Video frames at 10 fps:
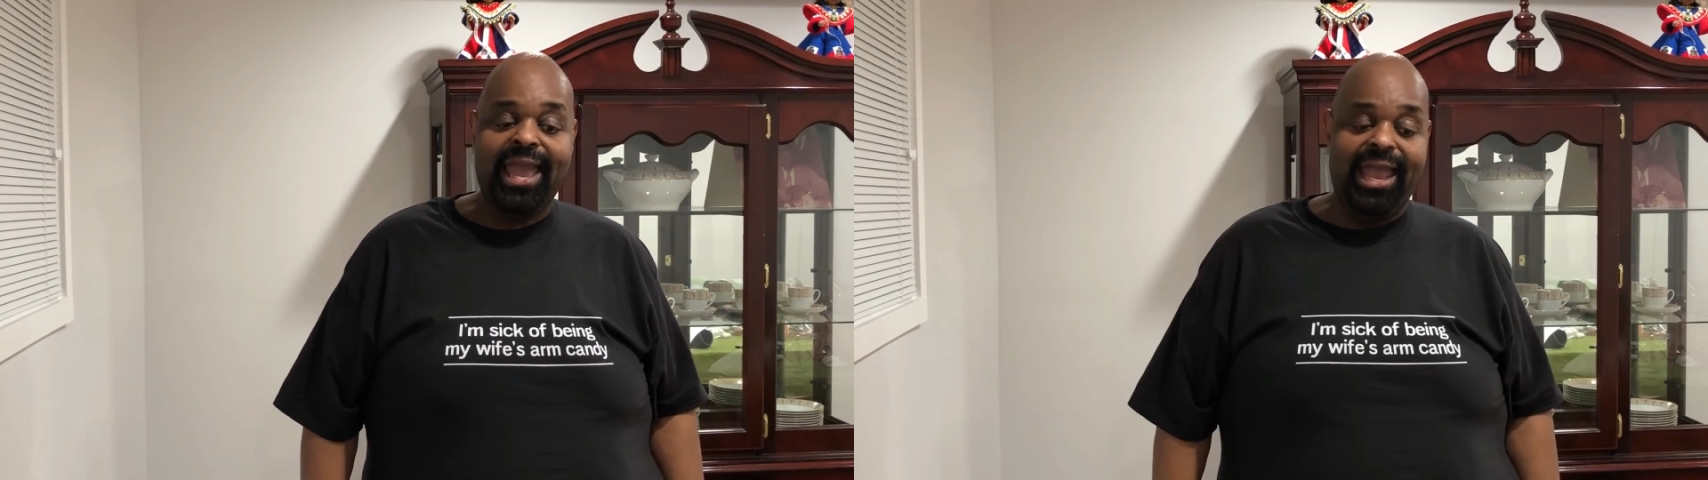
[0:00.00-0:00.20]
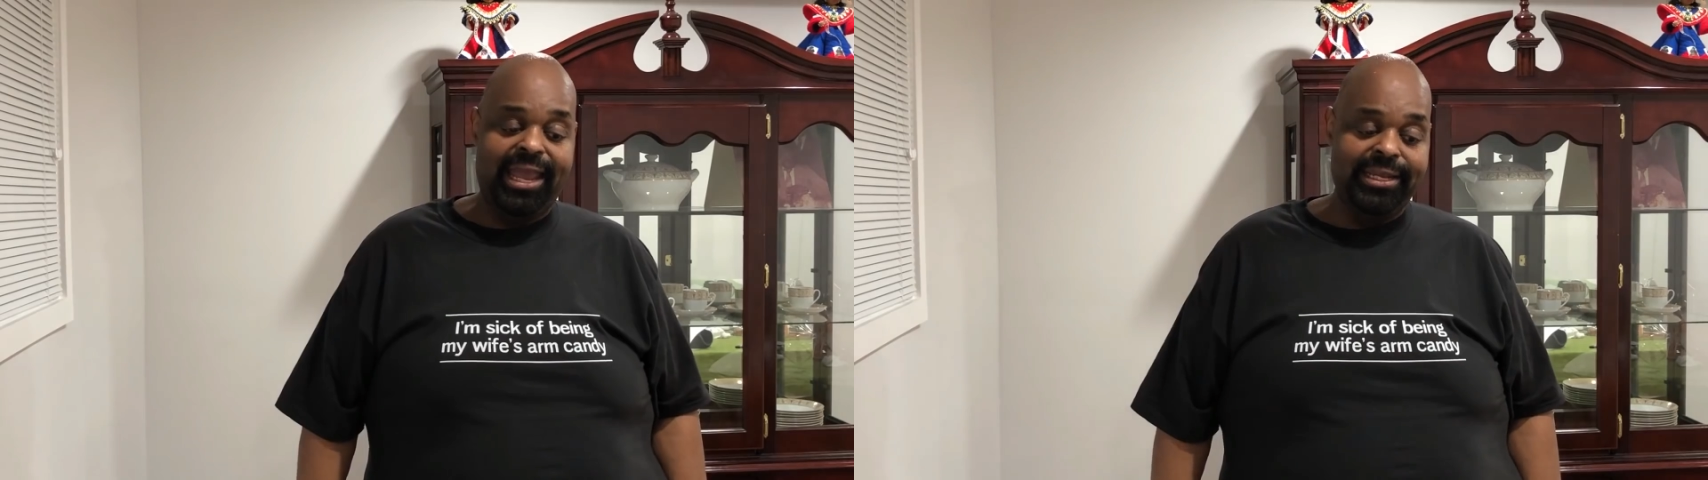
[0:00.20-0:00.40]

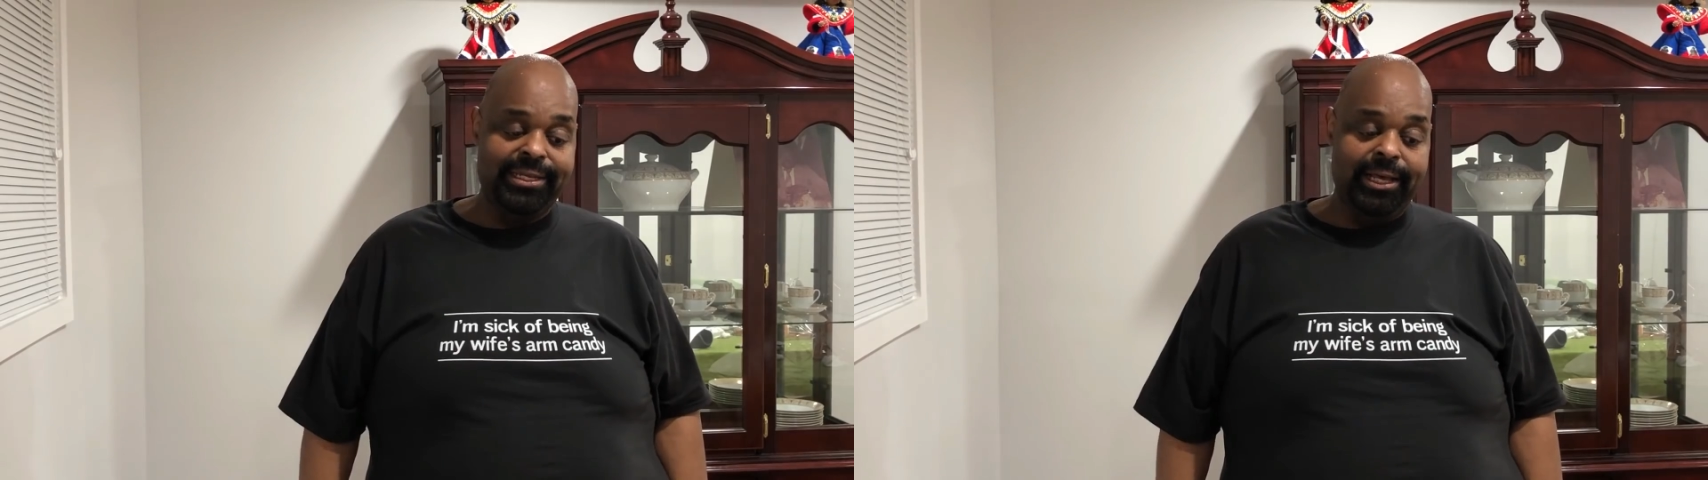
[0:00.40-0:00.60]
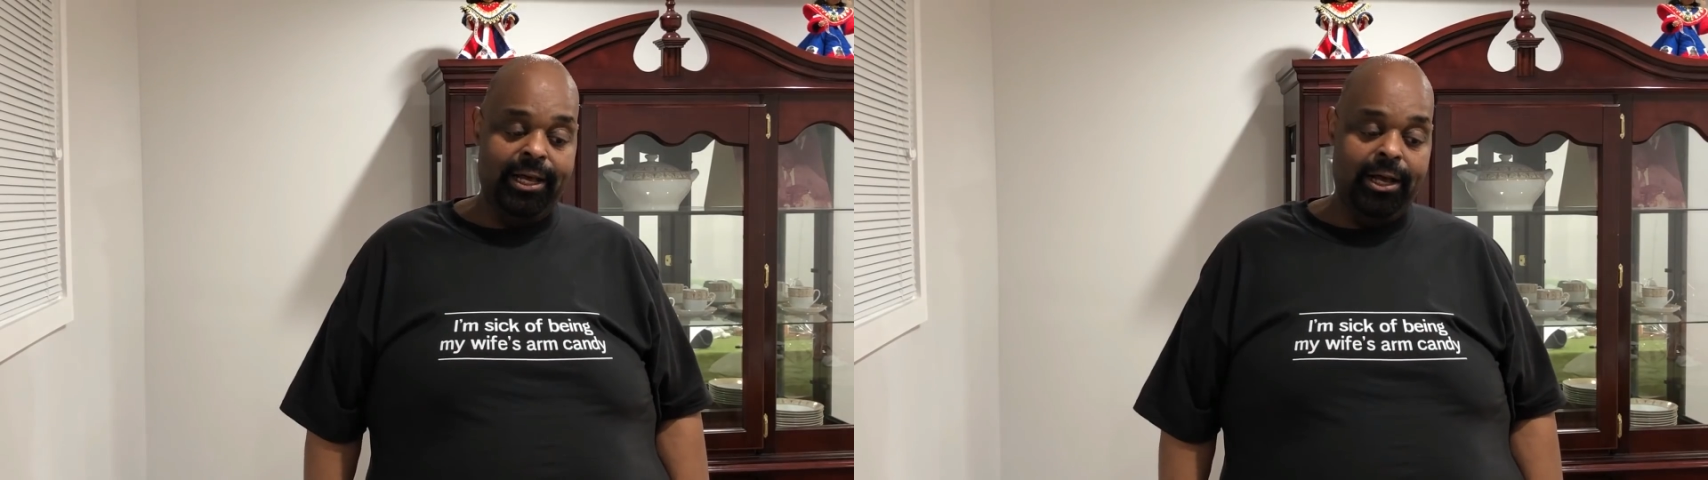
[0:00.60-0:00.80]
And
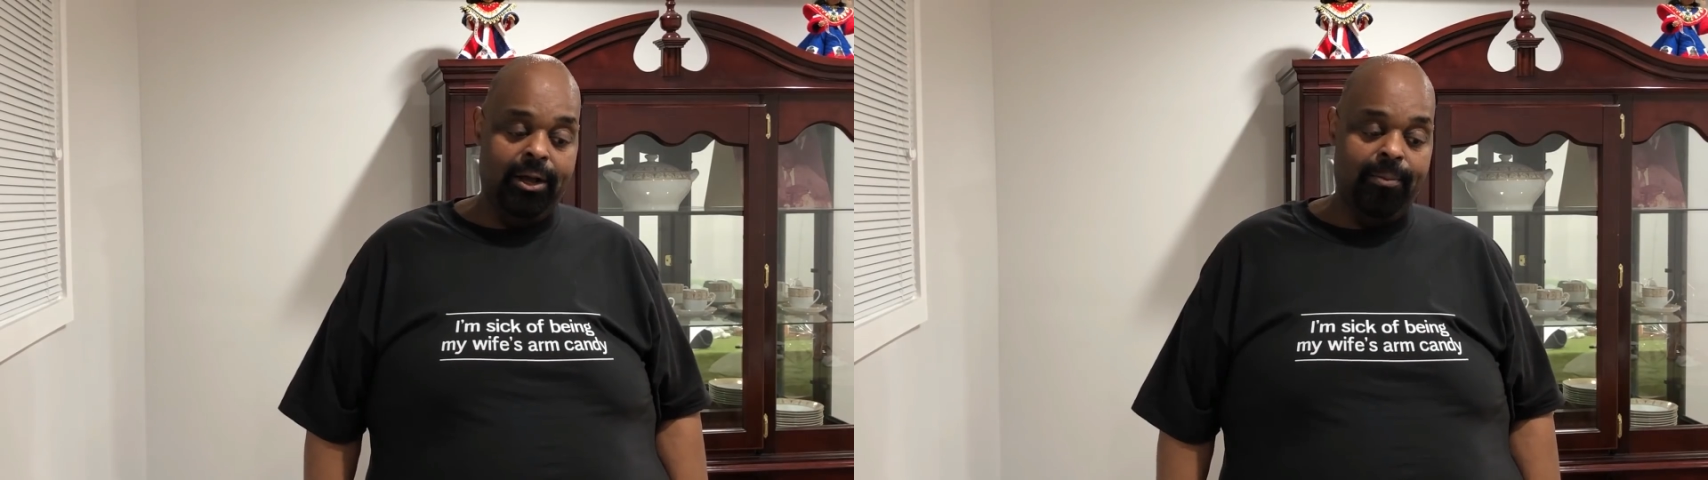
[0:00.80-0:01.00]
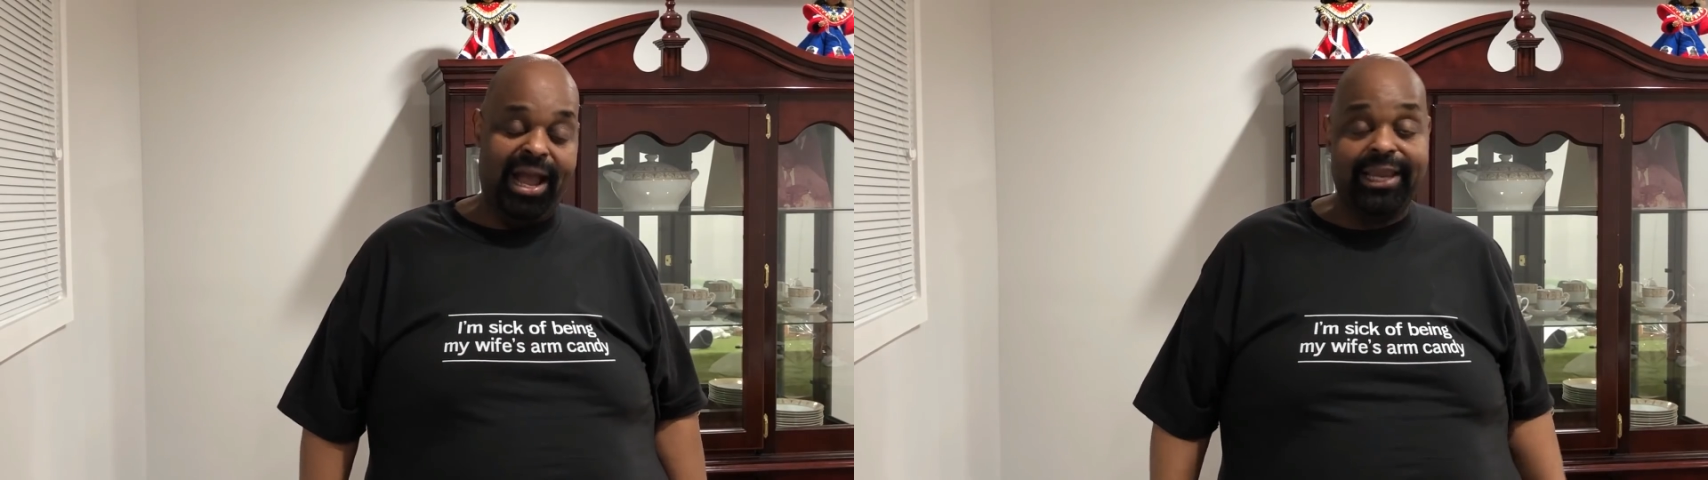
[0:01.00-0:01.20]

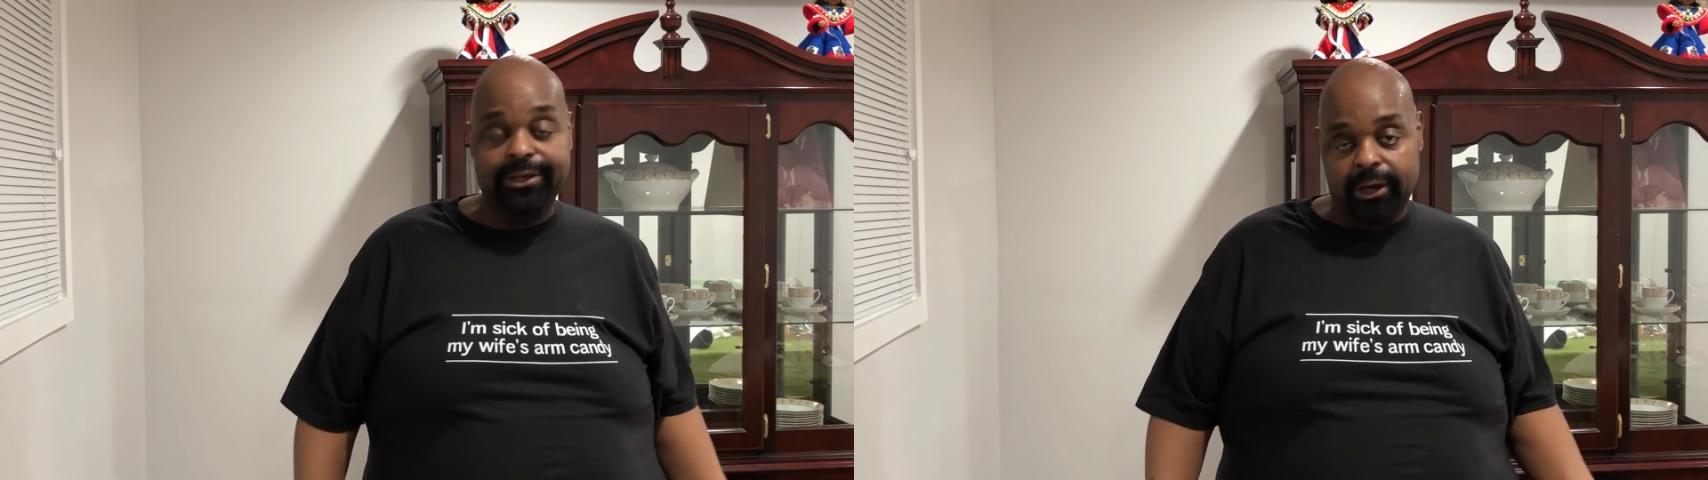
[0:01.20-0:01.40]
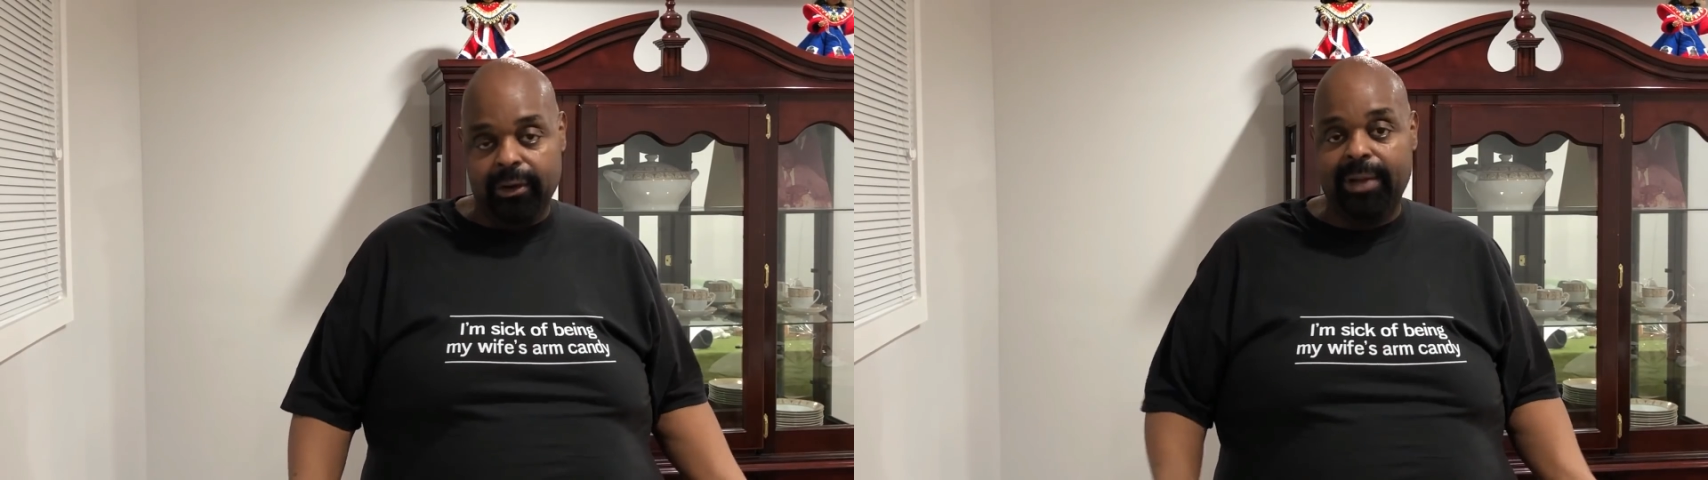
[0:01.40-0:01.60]
I know